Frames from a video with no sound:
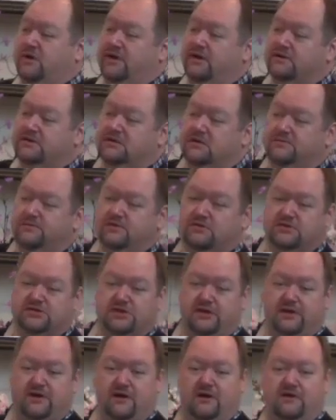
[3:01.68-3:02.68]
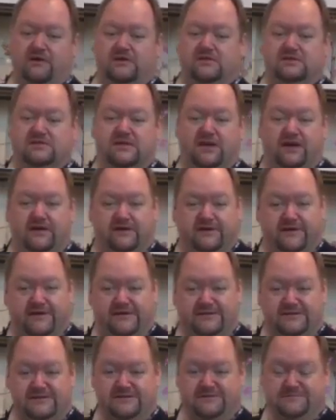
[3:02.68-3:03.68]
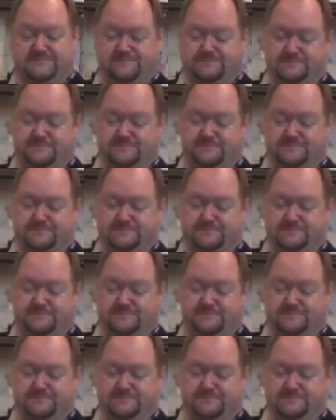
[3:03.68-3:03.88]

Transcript: on WJR on Saturdays